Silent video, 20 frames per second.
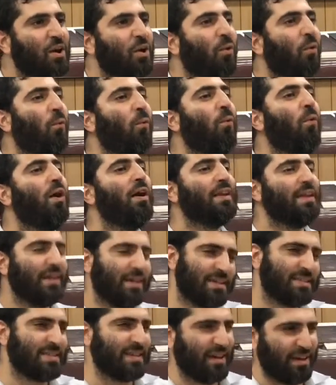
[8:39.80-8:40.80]
One
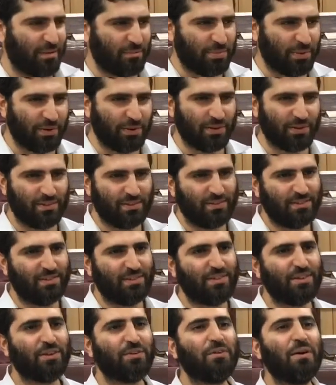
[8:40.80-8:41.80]
example,
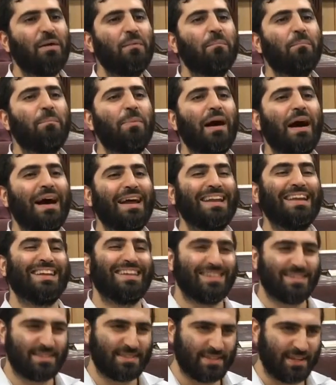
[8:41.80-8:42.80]
the
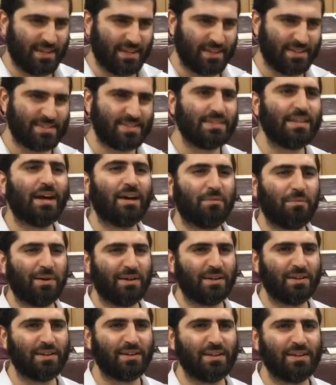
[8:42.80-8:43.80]
Ramban says,
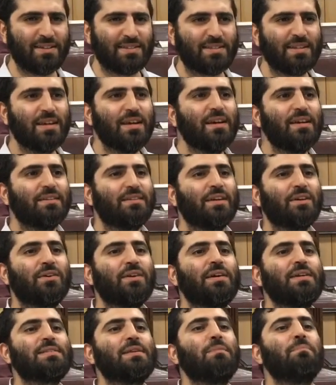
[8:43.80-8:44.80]
Nachmanides, there
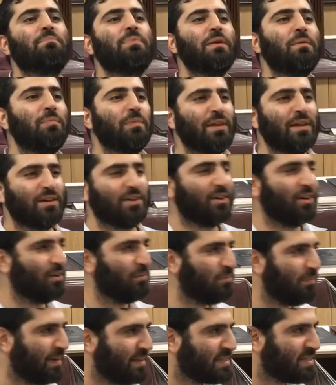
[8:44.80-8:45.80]
is a biblical
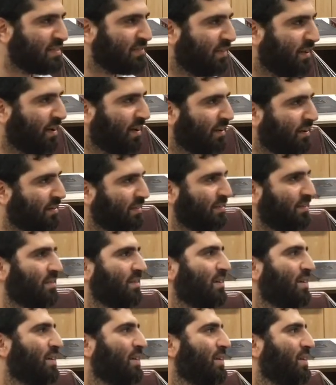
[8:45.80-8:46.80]
mitzvah
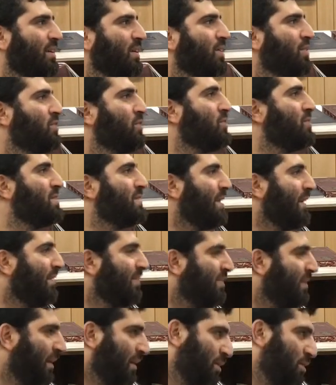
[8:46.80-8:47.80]
to say
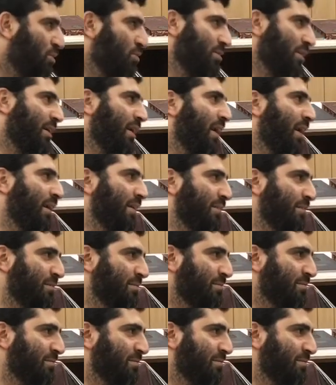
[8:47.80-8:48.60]
thank you to God.